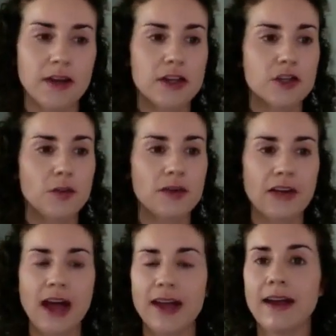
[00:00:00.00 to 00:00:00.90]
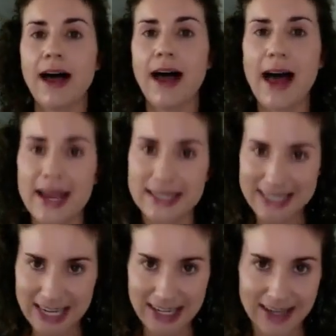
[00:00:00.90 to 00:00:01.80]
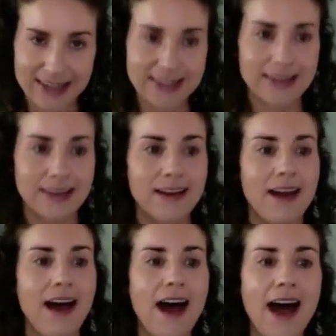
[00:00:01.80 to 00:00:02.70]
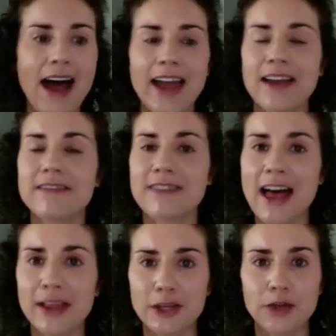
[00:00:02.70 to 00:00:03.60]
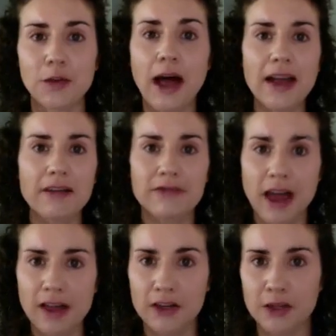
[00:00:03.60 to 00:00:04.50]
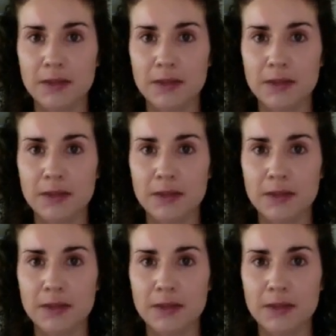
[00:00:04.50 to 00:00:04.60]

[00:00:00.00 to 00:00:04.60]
So we've got high ticket, high value, high volume.